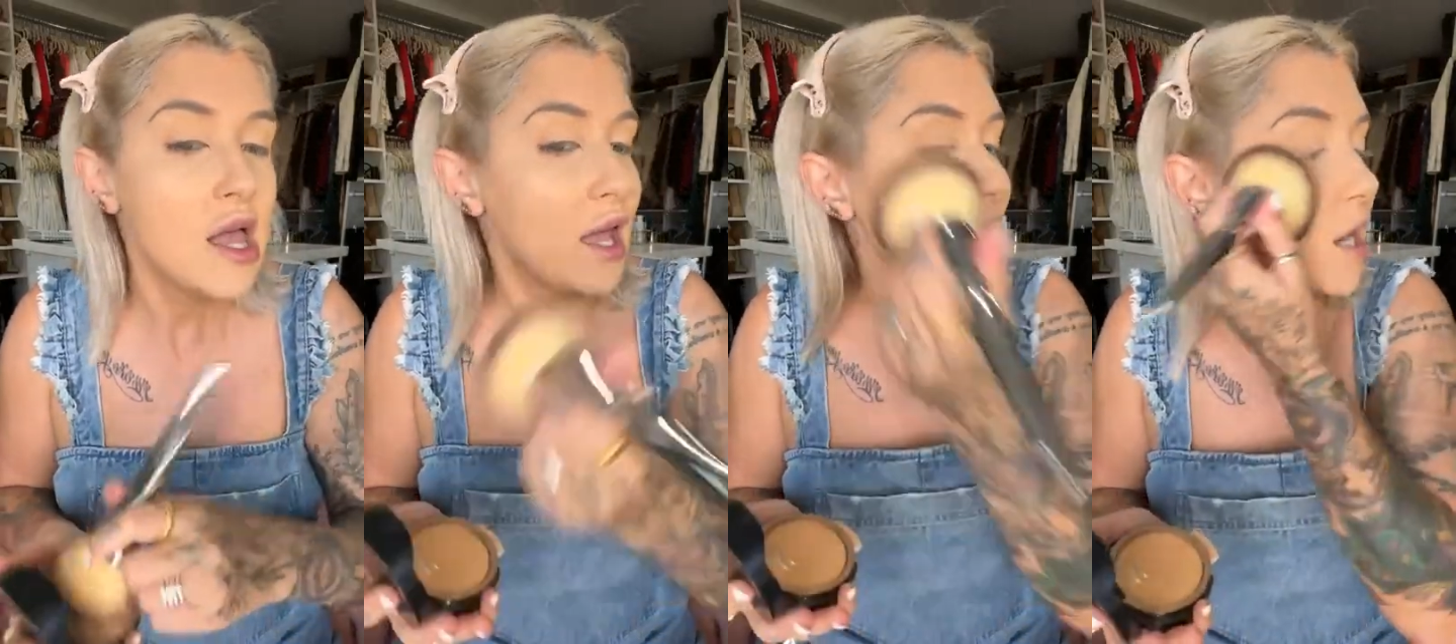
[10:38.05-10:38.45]

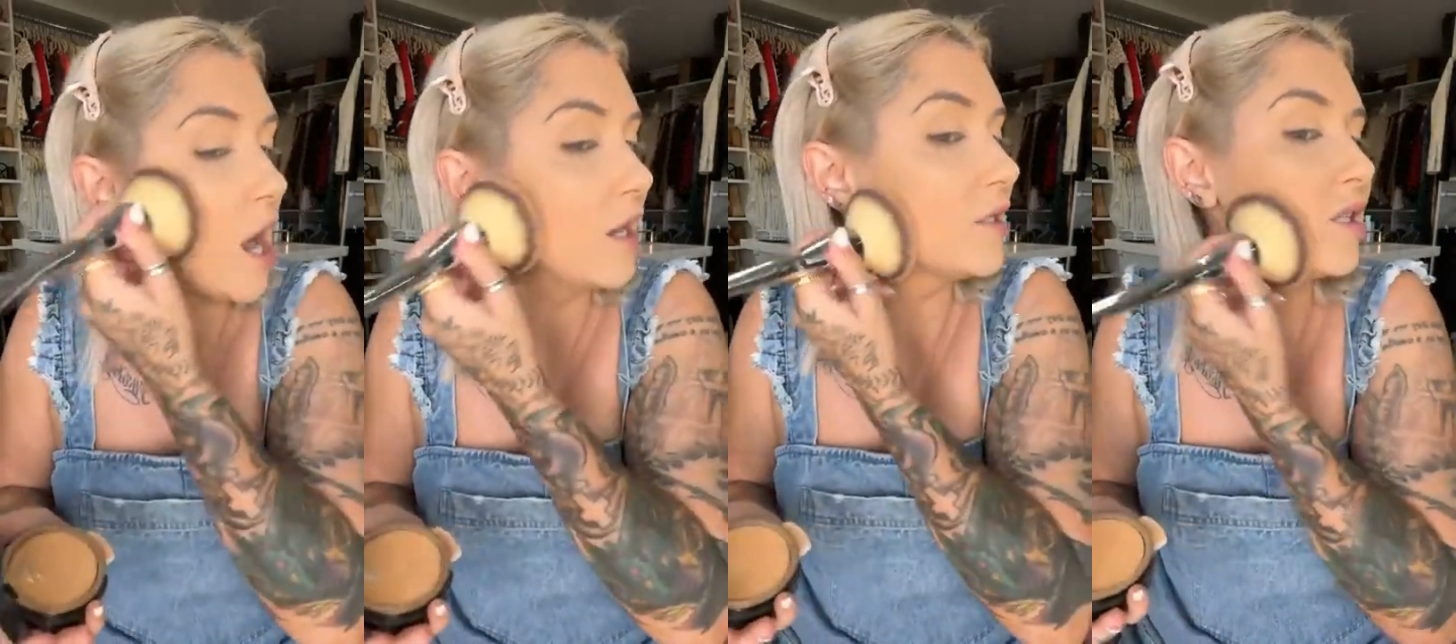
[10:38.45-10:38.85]
and
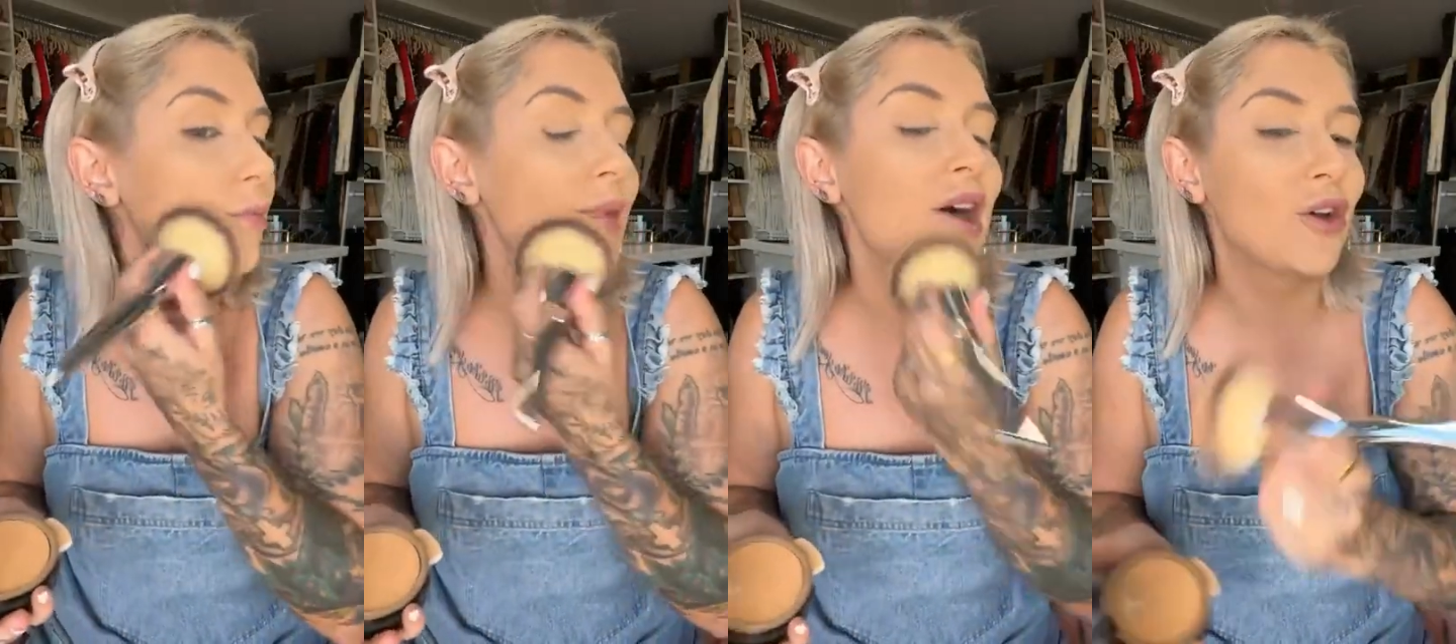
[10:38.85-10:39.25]
not
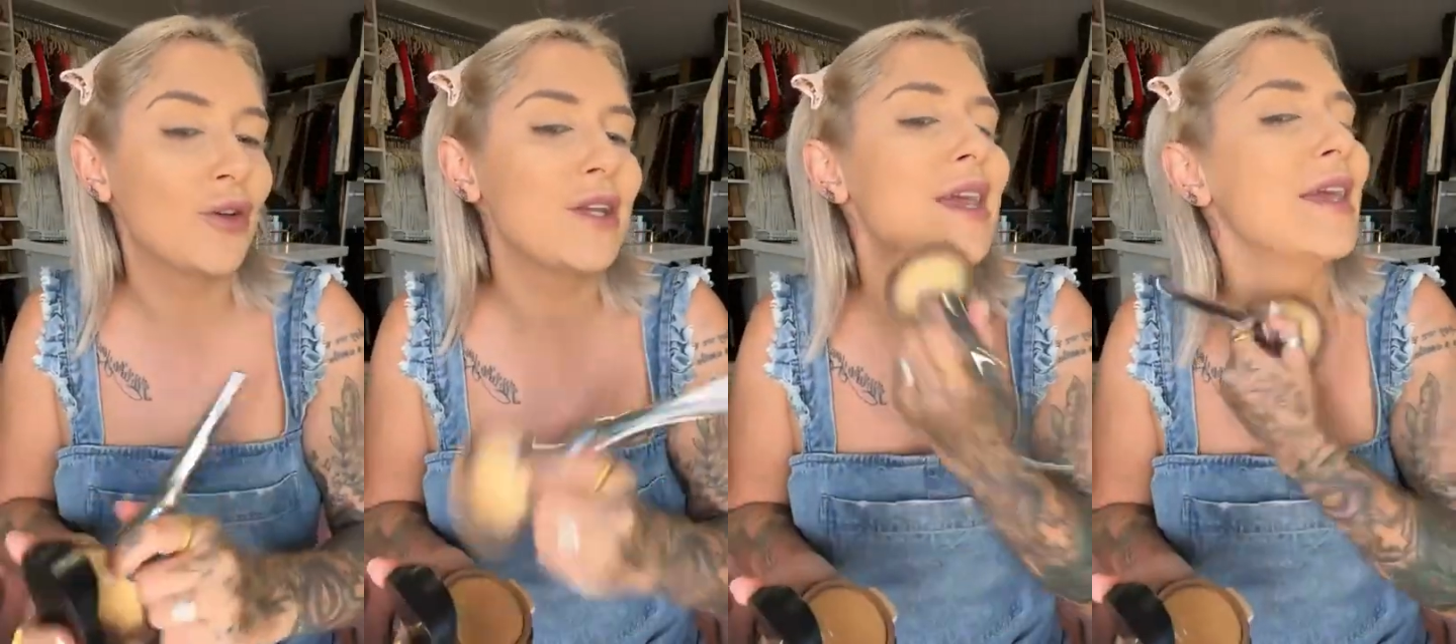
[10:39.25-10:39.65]

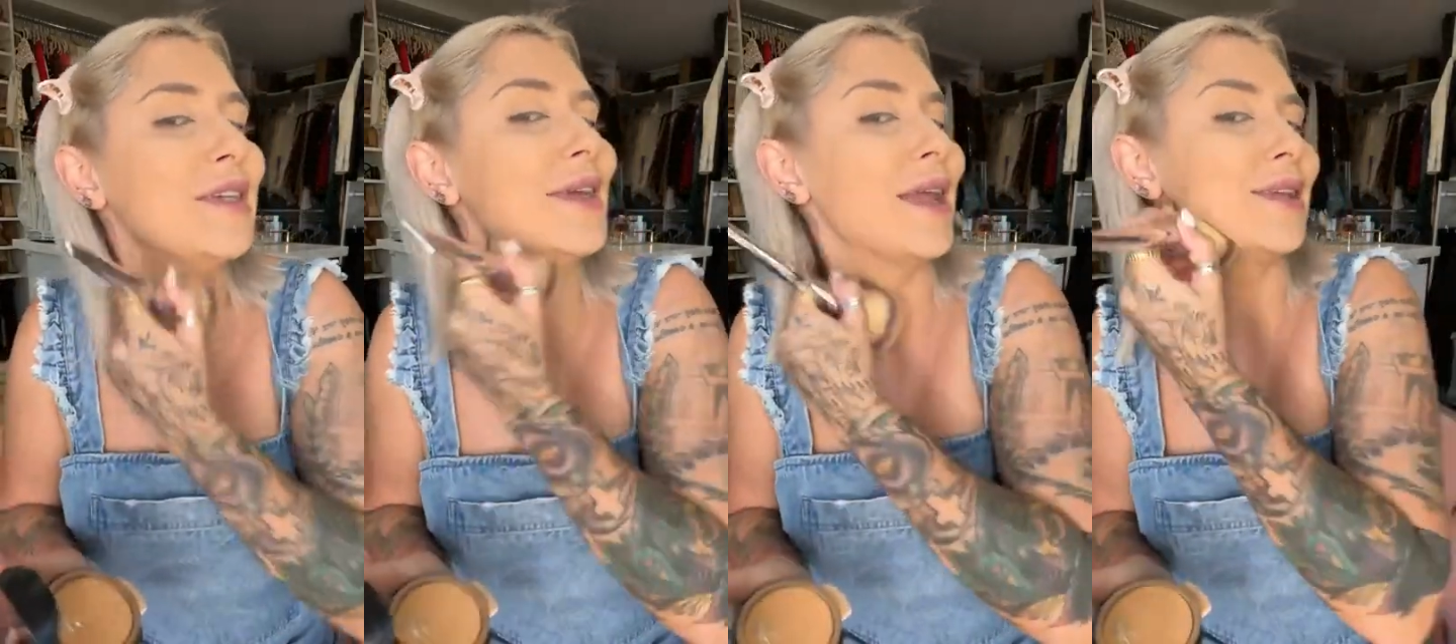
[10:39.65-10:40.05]
powdery,
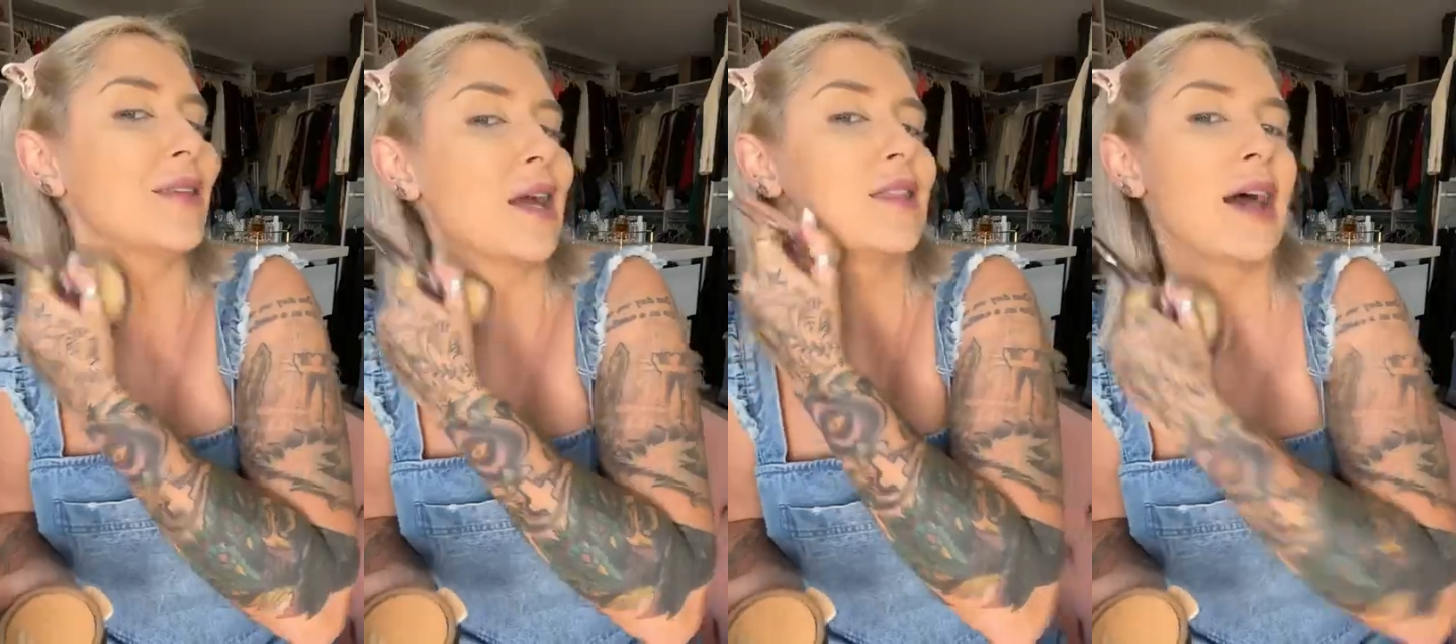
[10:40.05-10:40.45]
cakey,
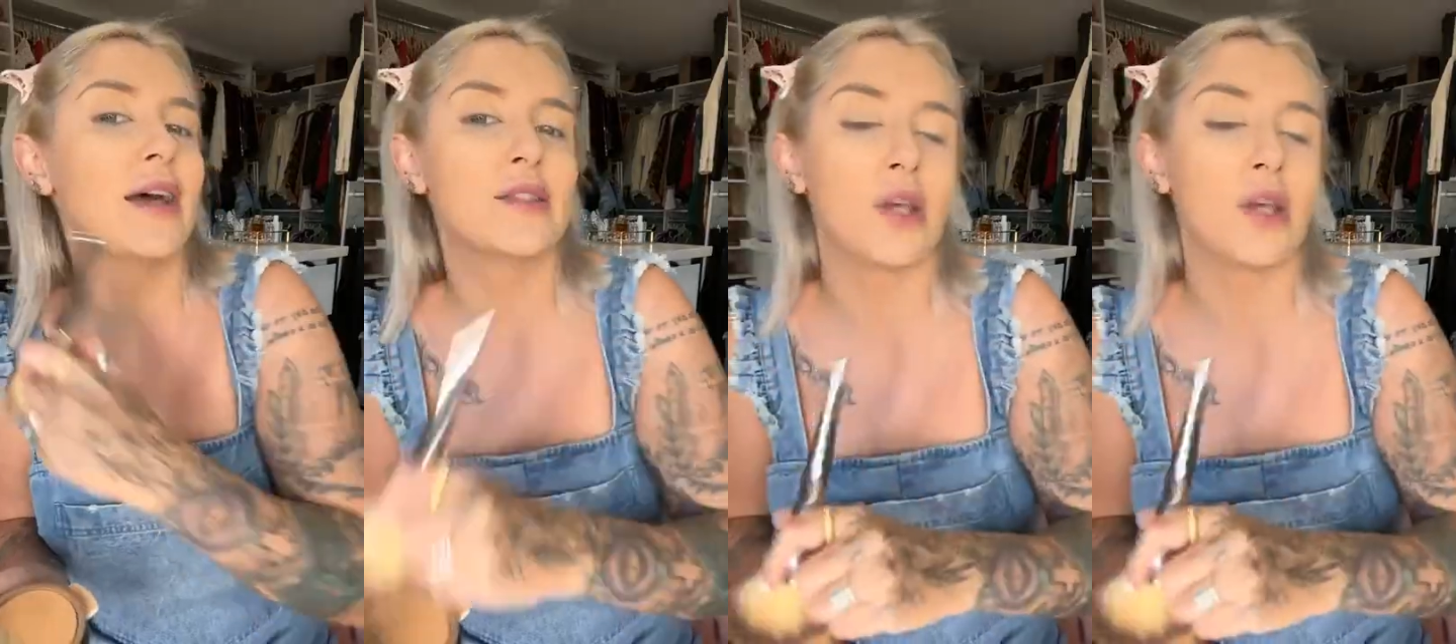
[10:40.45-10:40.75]
anything like that.